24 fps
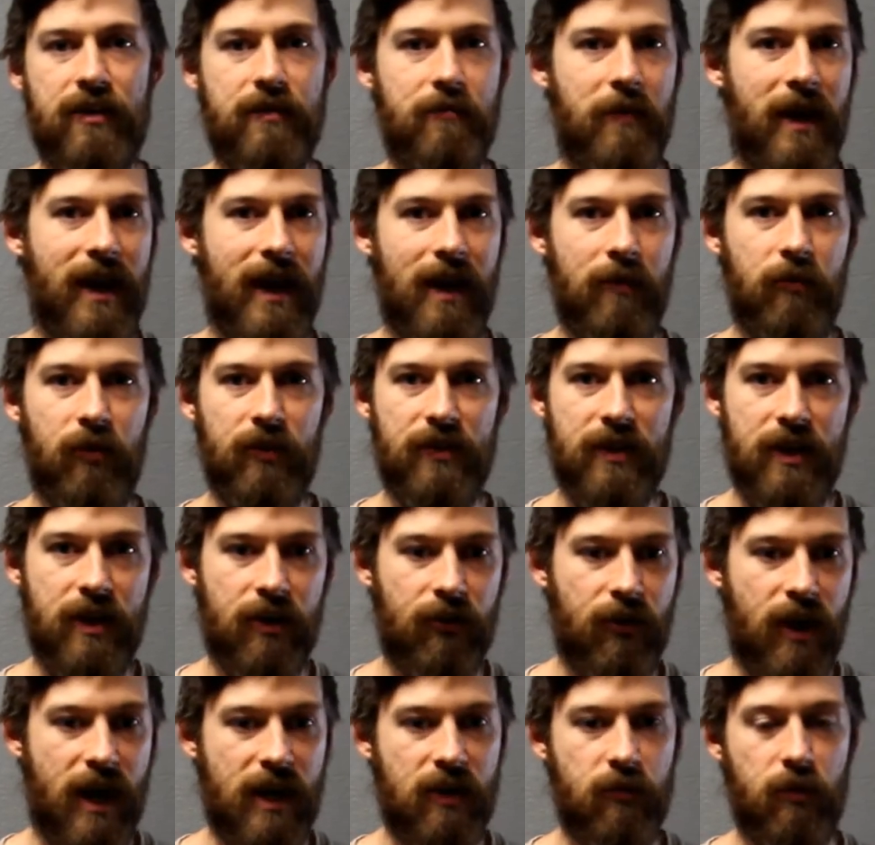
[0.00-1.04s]
Am I able to
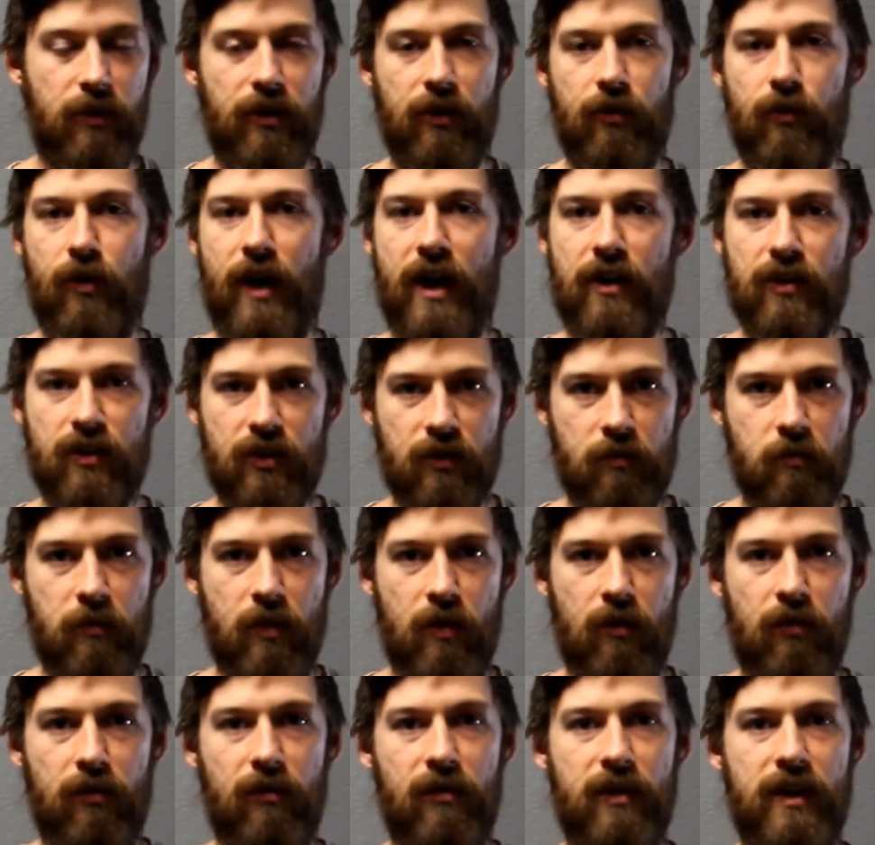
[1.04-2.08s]
interact with the ground
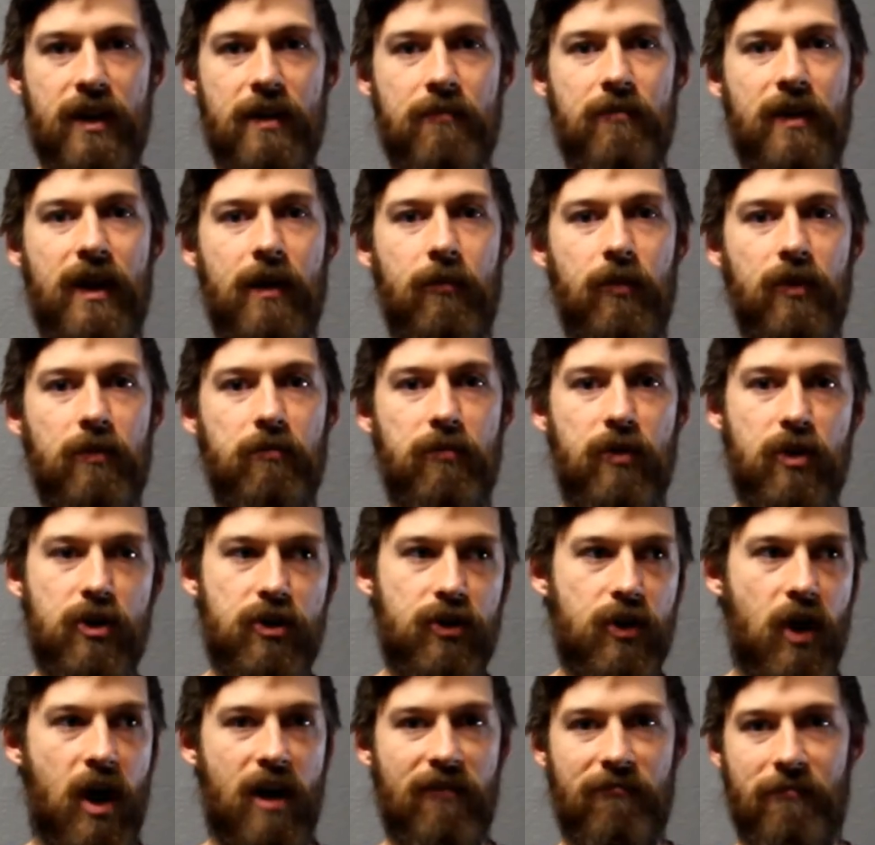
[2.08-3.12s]
smoothly and be able to push
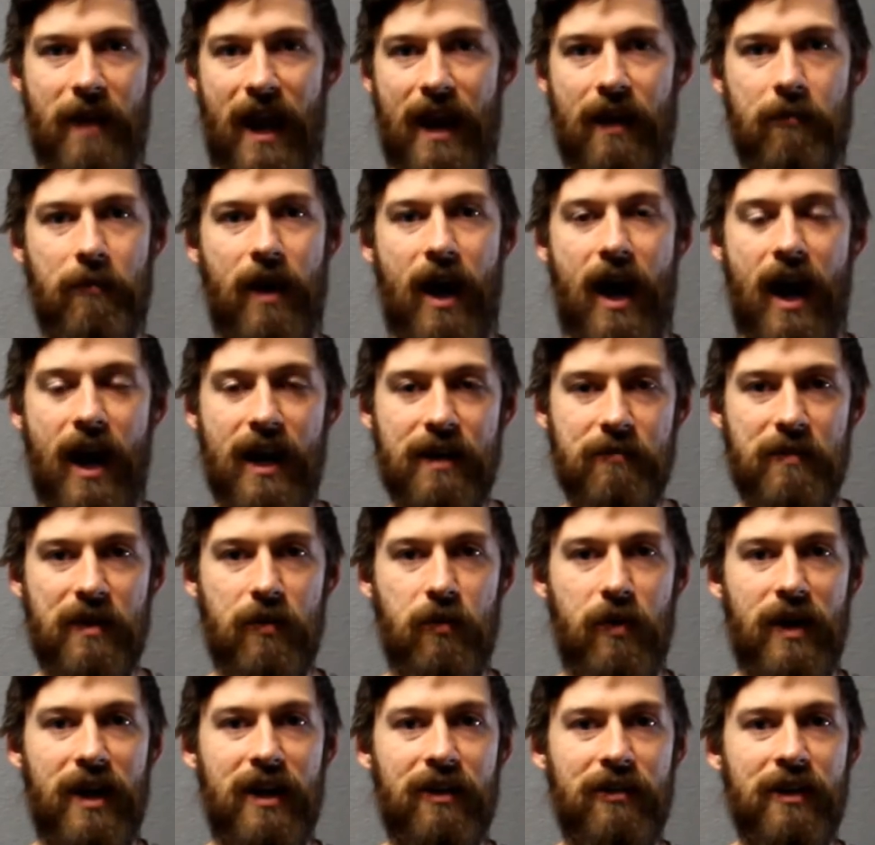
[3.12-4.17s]
off back behind me
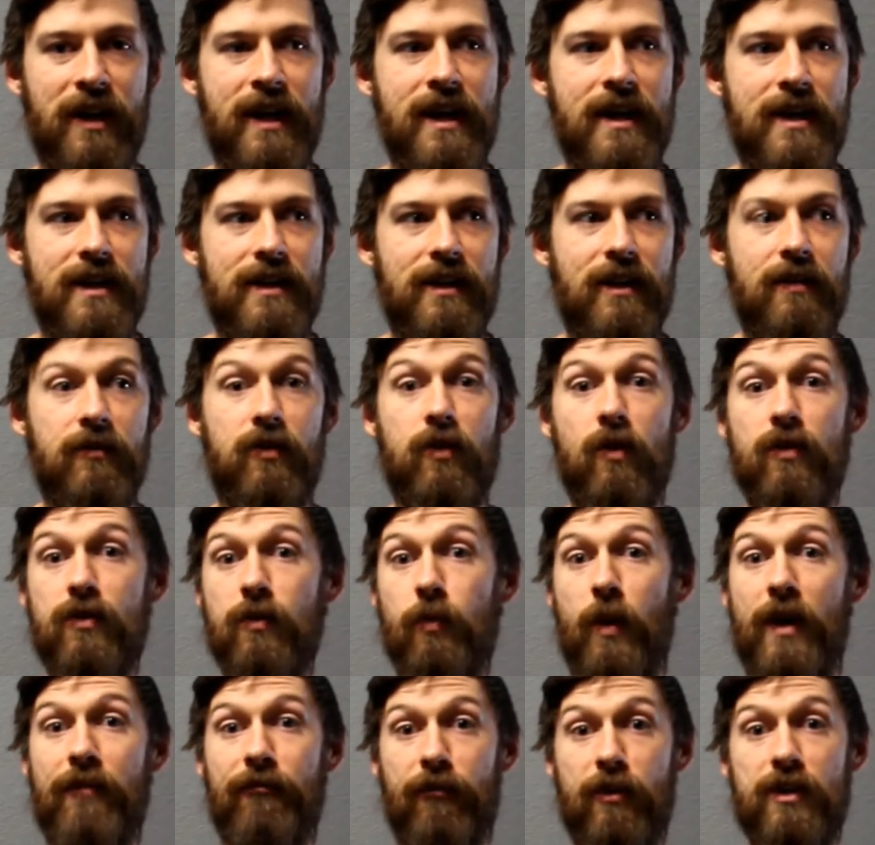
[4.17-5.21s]
well? And so it's a
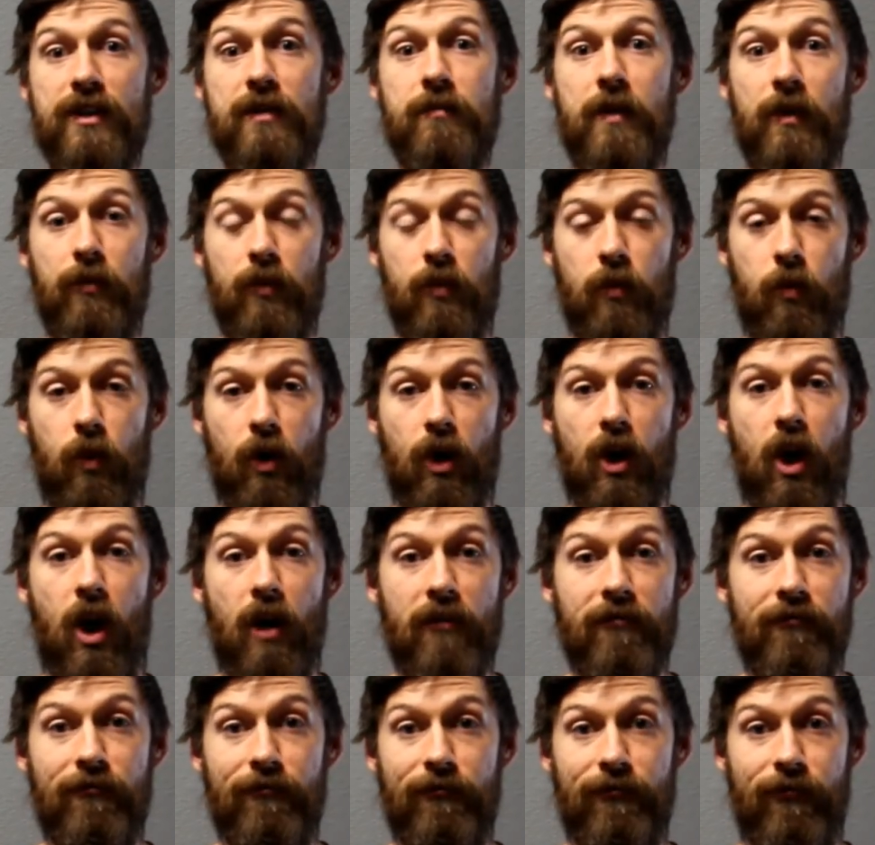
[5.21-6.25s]
way for us to be able to work on
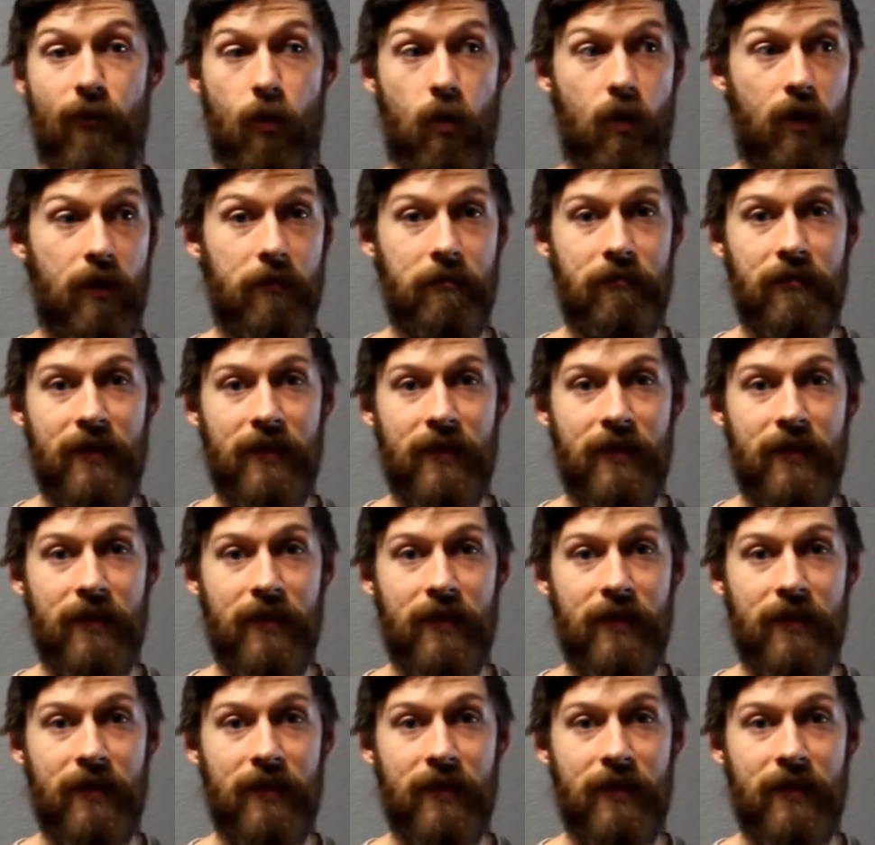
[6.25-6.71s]
form.